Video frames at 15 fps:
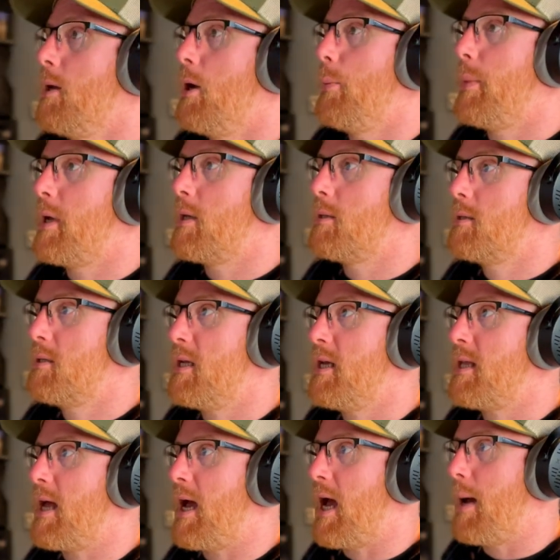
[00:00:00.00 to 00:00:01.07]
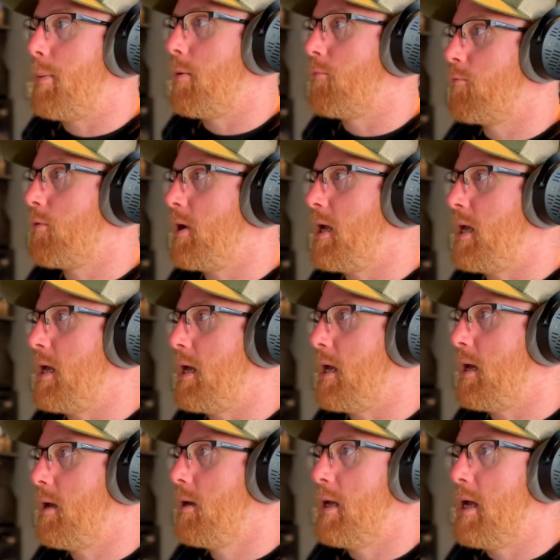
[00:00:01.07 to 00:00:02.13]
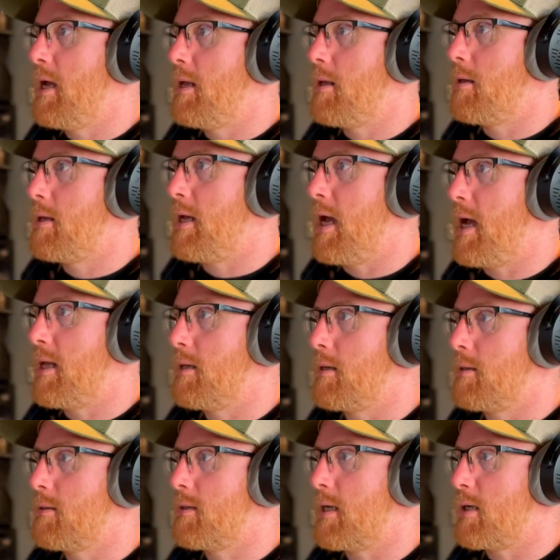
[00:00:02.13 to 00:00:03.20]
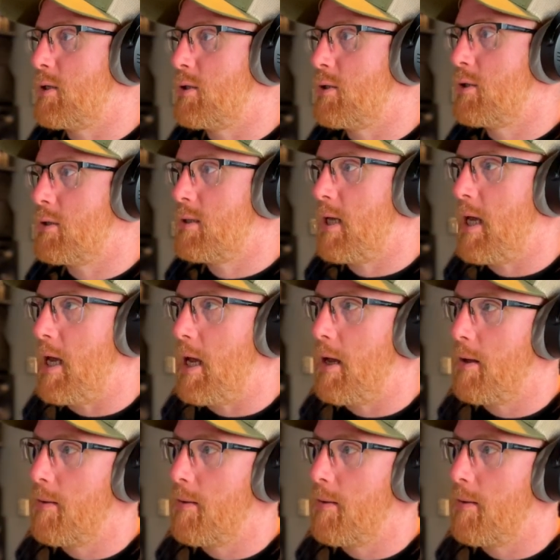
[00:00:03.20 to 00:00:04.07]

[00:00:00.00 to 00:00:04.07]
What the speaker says: And we can see that happen right here in the end section, just here.